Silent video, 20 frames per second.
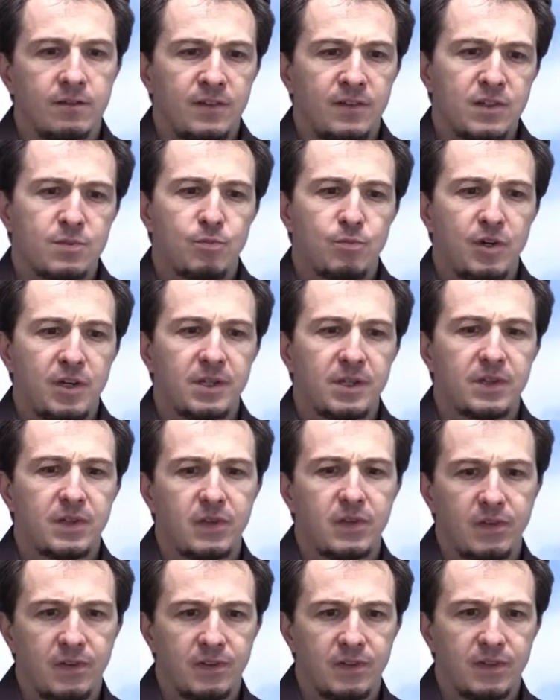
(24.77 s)
The first
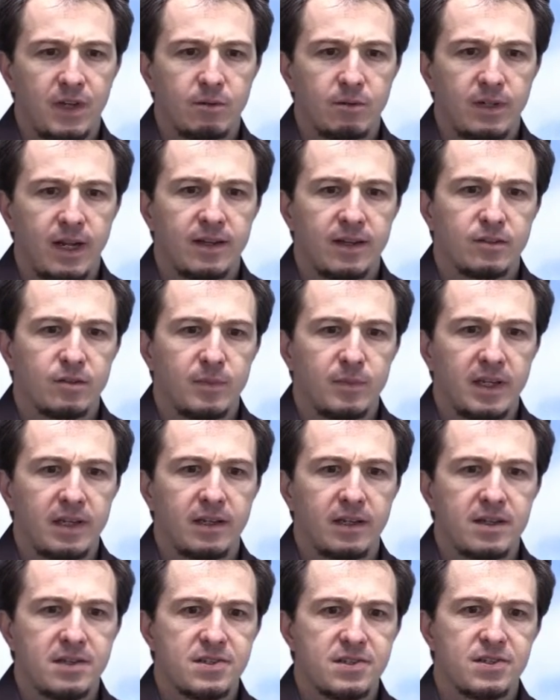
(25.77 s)
point that I would like to
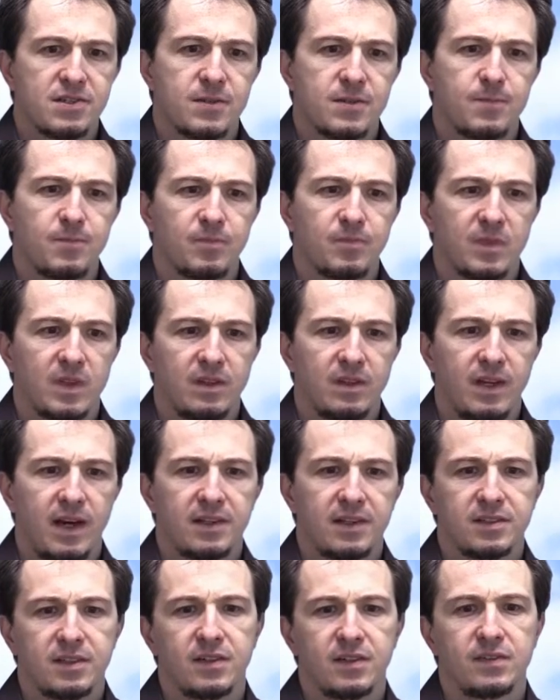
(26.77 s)
make is
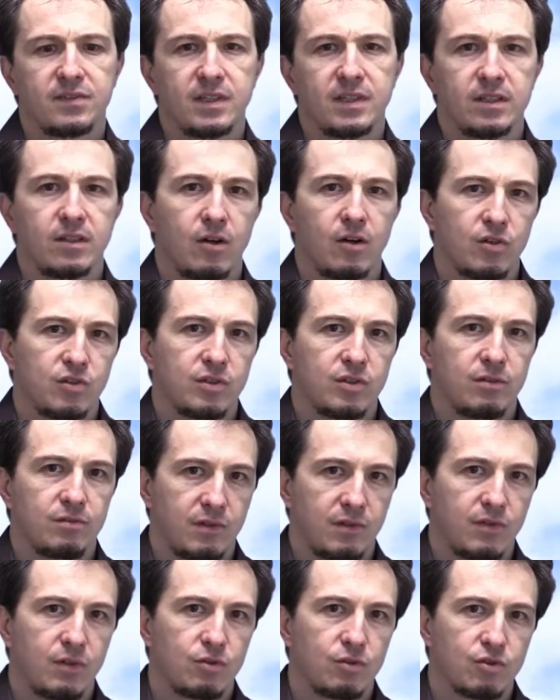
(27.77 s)
that of technological
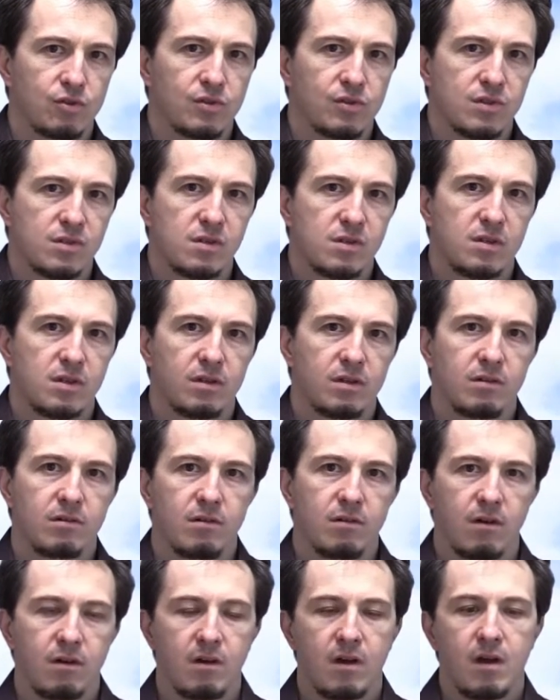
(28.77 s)
revolutions.
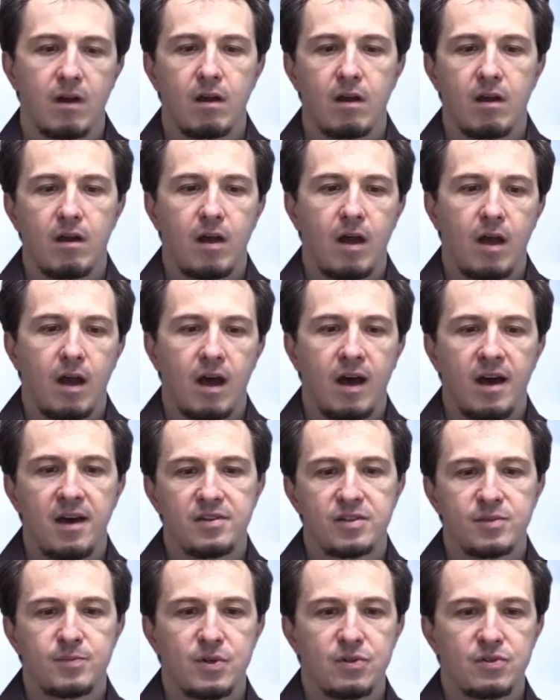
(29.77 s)

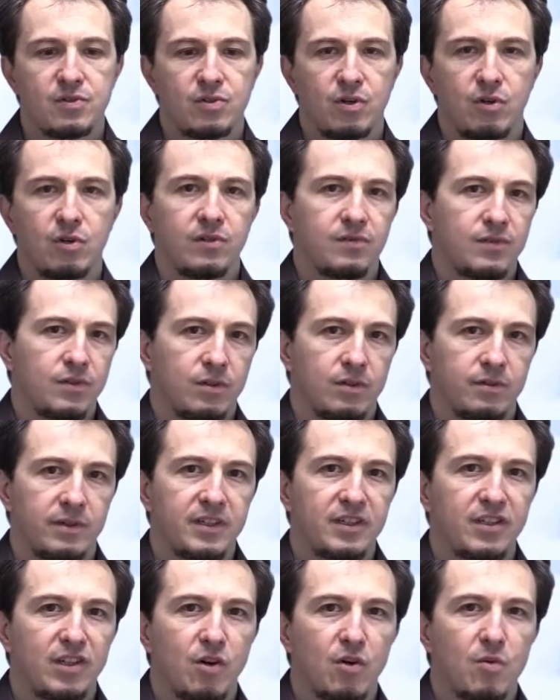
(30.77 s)
I suppose all of you
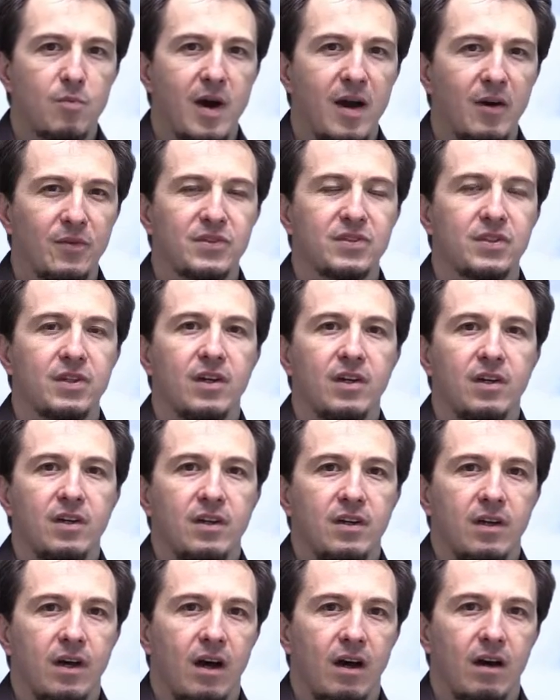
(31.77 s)
already know about
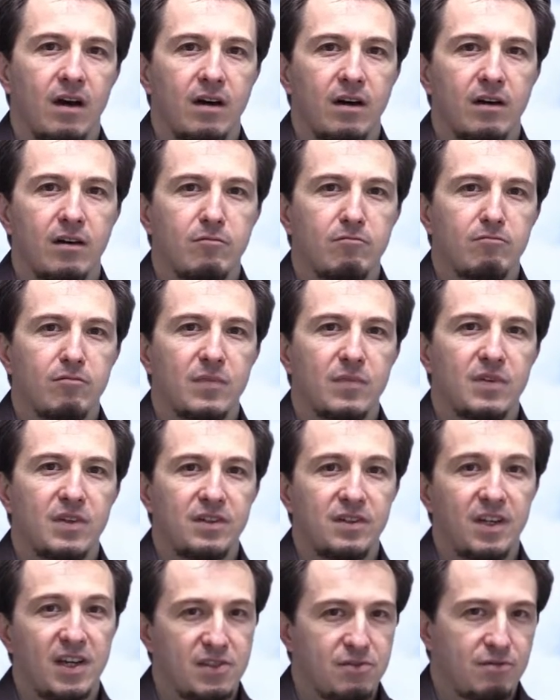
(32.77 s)

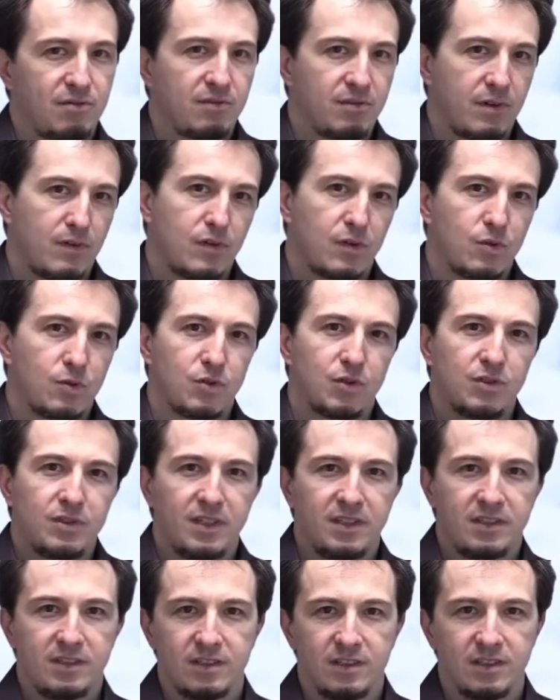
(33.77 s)
the Industrial Revolution
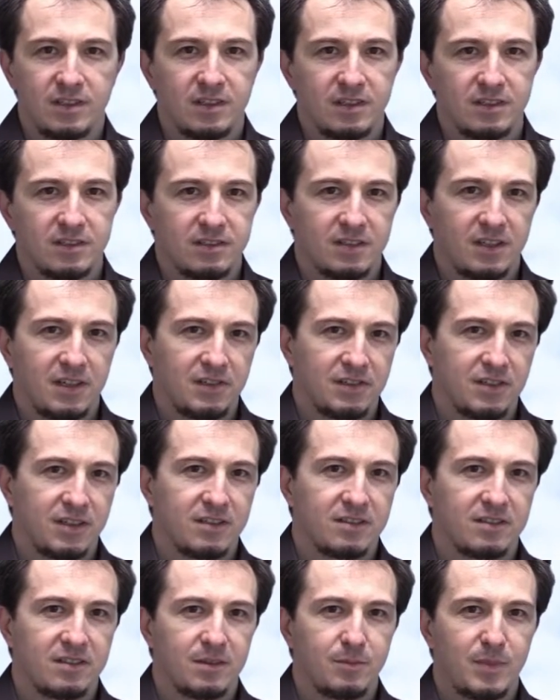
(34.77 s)
that
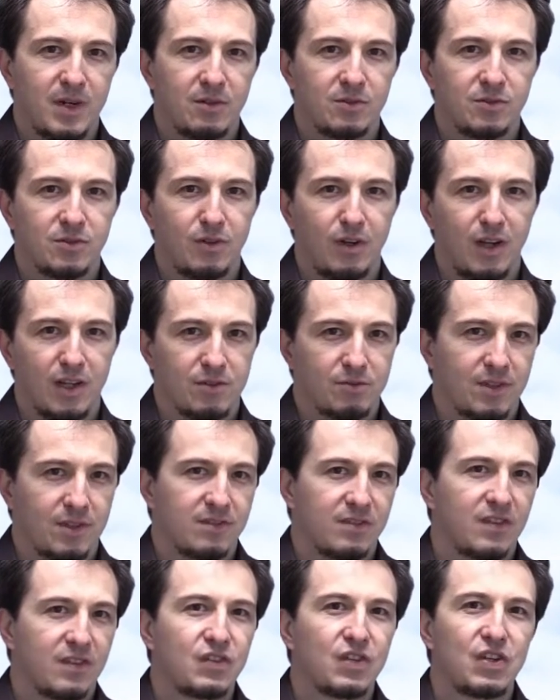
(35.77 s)
started about
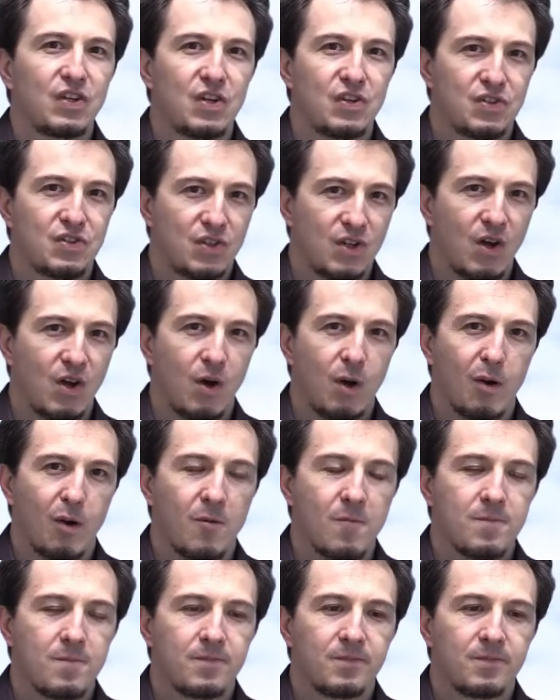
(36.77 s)
250 years ago.